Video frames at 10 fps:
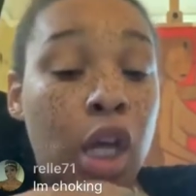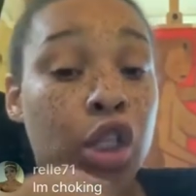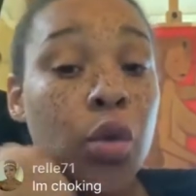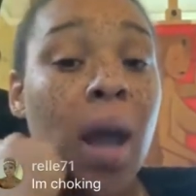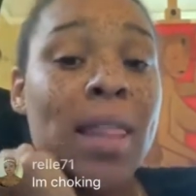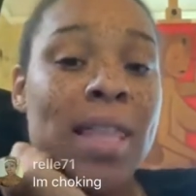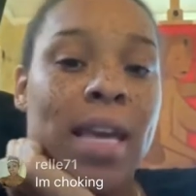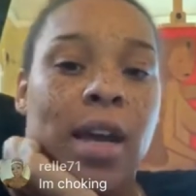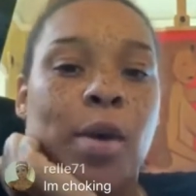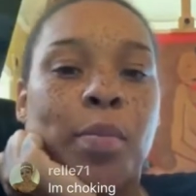Do I
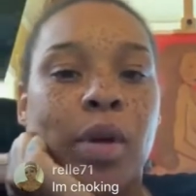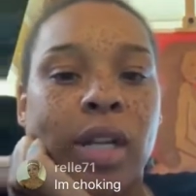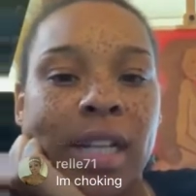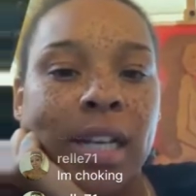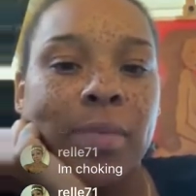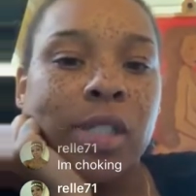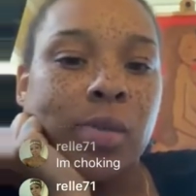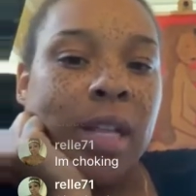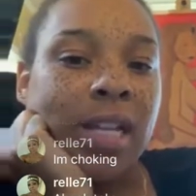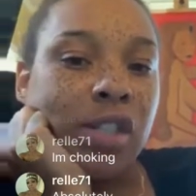think a polygamous
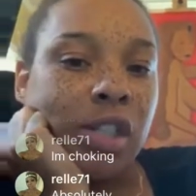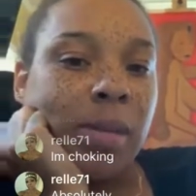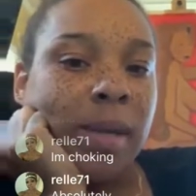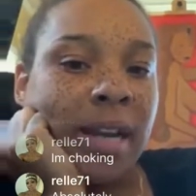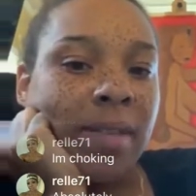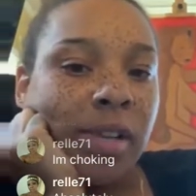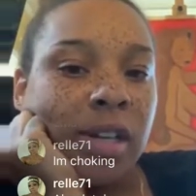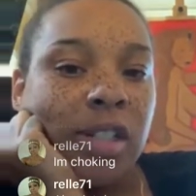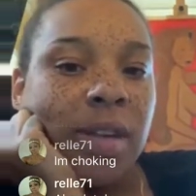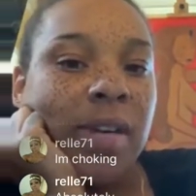relationship can have
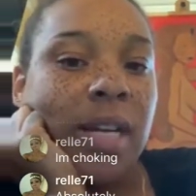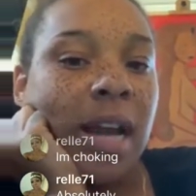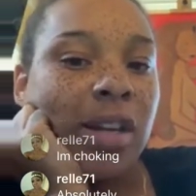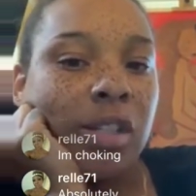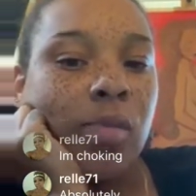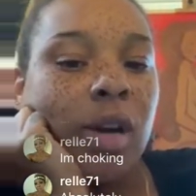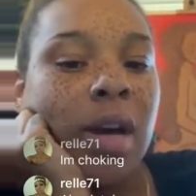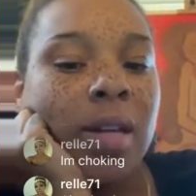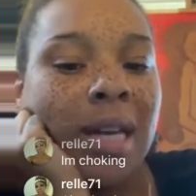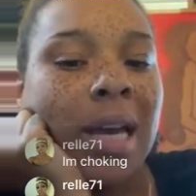longevity and actually work
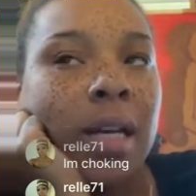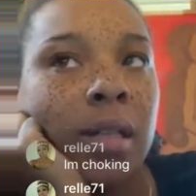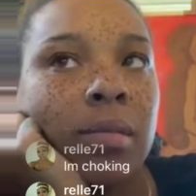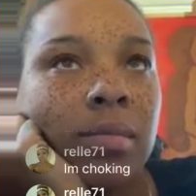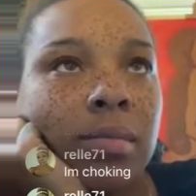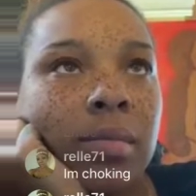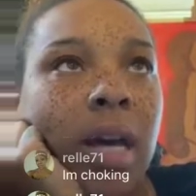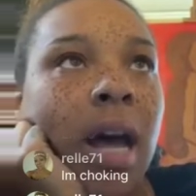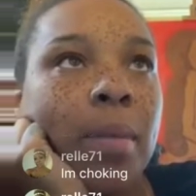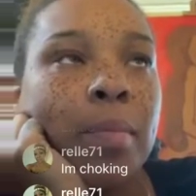out? Yeah.
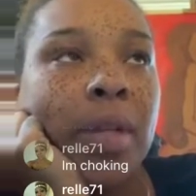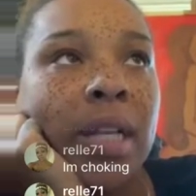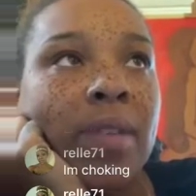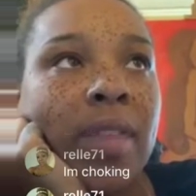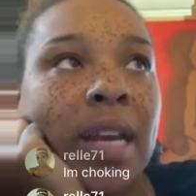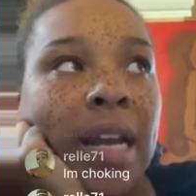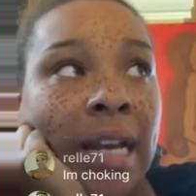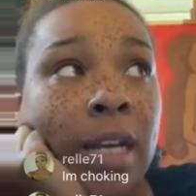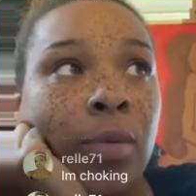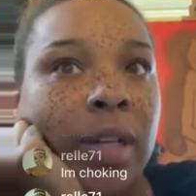I believe that
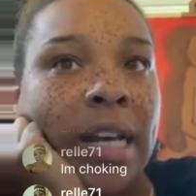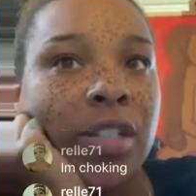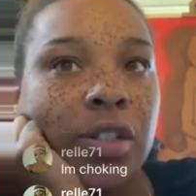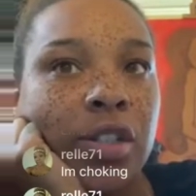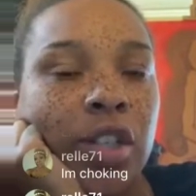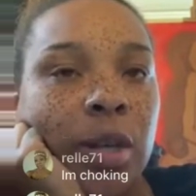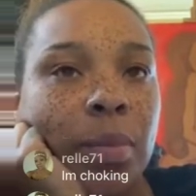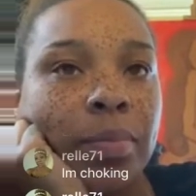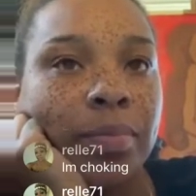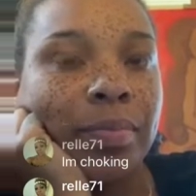any relationship
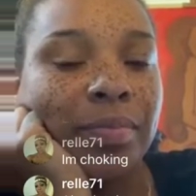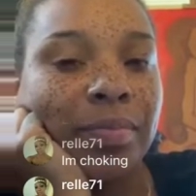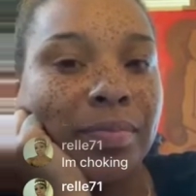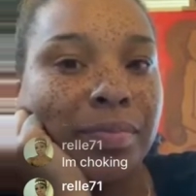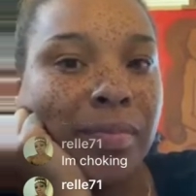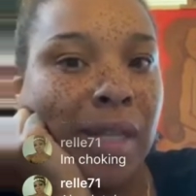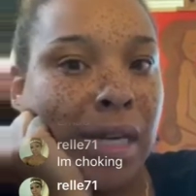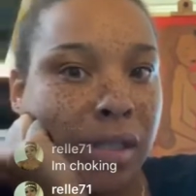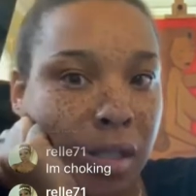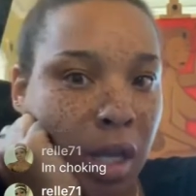that
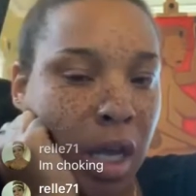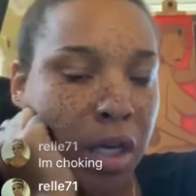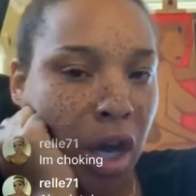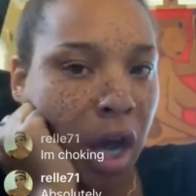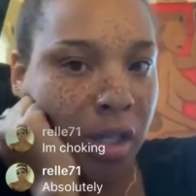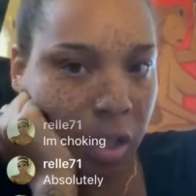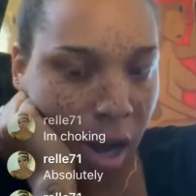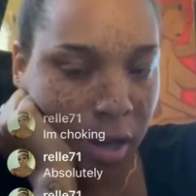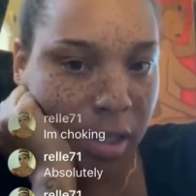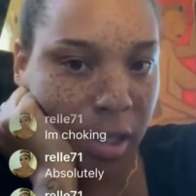is a
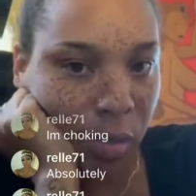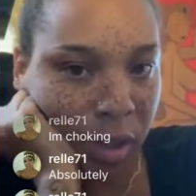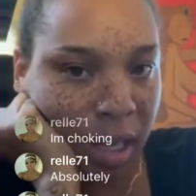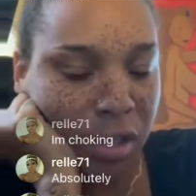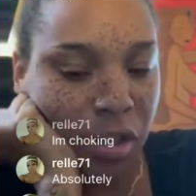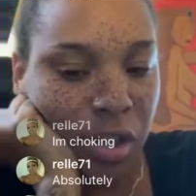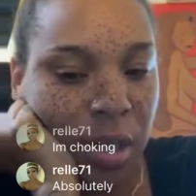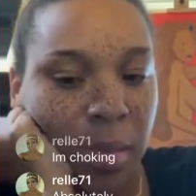non-toxic relationship